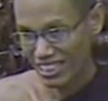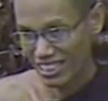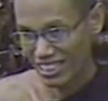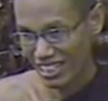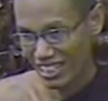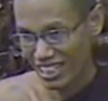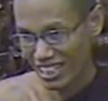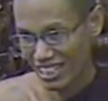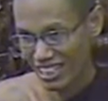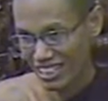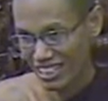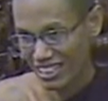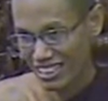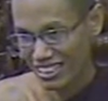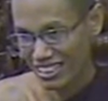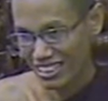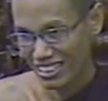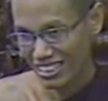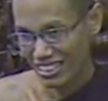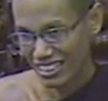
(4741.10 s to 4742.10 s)
is uh,
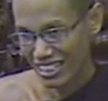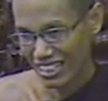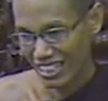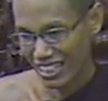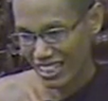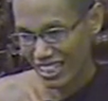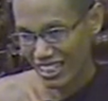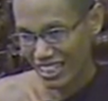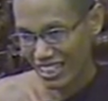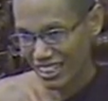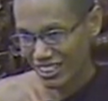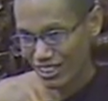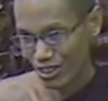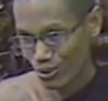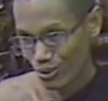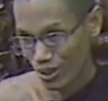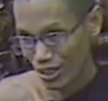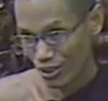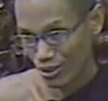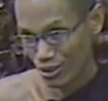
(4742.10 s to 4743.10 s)
uh, I
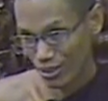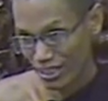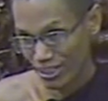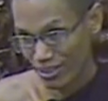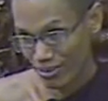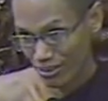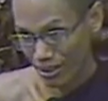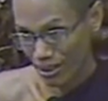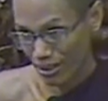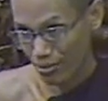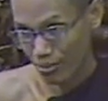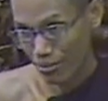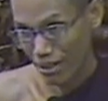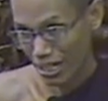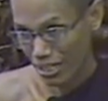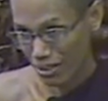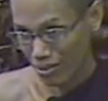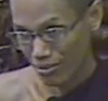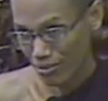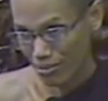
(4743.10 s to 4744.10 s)
don't want to give
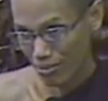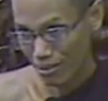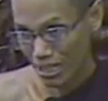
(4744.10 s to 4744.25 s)
my,